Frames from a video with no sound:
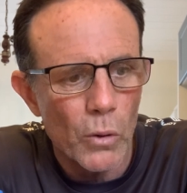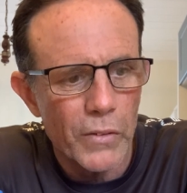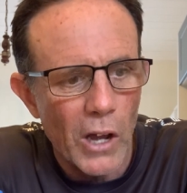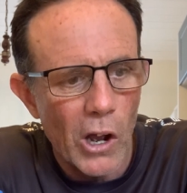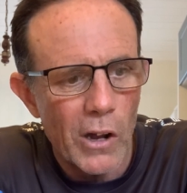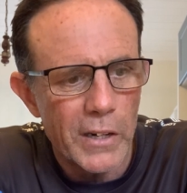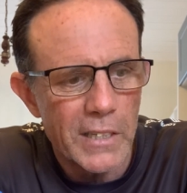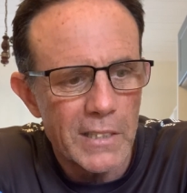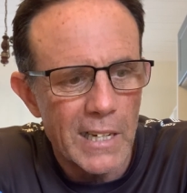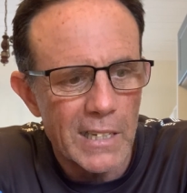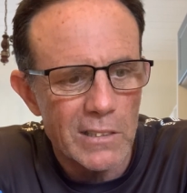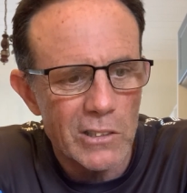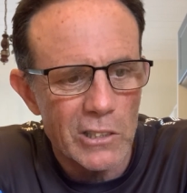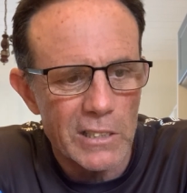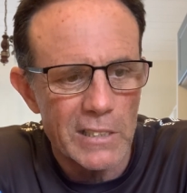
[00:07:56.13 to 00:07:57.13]
The only
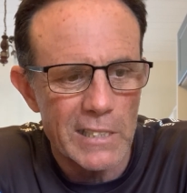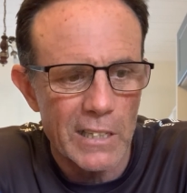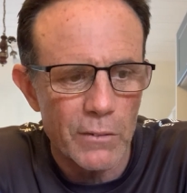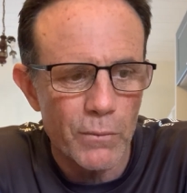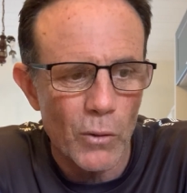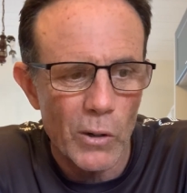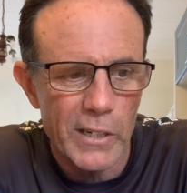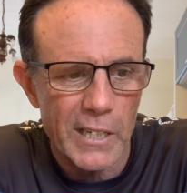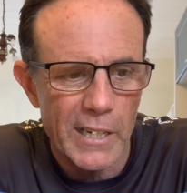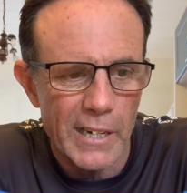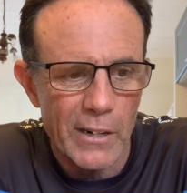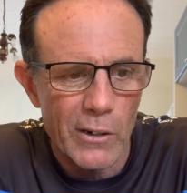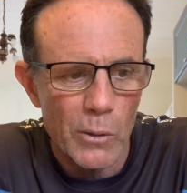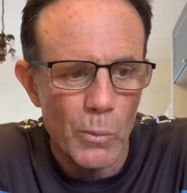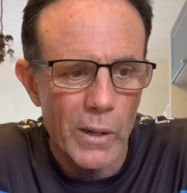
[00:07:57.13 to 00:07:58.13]
downside to that is finding an
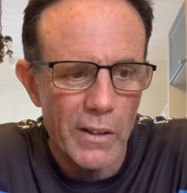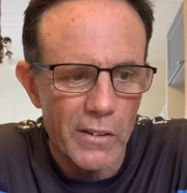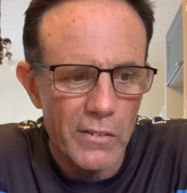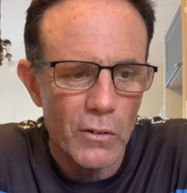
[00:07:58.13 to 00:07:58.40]
area where there's